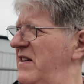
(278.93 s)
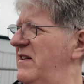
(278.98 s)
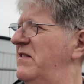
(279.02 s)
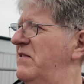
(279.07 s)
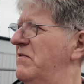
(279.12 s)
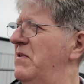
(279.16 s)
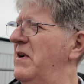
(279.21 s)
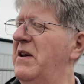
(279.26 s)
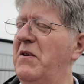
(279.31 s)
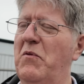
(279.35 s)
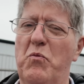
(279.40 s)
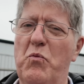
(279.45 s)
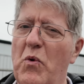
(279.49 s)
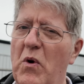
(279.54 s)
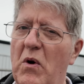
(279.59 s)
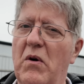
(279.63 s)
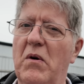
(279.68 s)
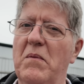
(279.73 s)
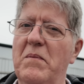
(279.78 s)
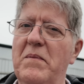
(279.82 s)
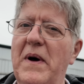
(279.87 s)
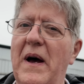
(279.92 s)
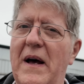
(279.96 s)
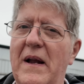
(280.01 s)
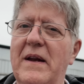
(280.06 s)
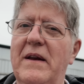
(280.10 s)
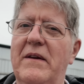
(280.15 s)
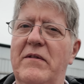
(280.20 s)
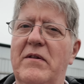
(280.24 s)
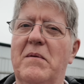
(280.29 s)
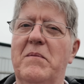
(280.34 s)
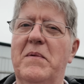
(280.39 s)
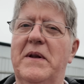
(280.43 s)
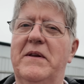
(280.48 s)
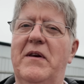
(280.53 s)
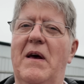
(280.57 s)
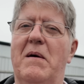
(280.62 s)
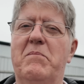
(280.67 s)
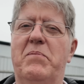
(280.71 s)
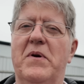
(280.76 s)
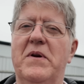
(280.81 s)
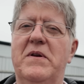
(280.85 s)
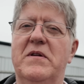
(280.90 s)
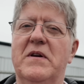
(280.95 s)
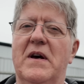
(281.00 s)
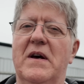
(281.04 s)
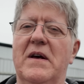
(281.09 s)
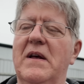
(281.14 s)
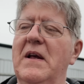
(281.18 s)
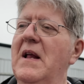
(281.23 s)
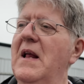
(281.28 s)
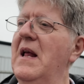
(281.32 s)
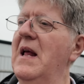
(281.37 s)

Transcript: that's quite a warm early summer temperature,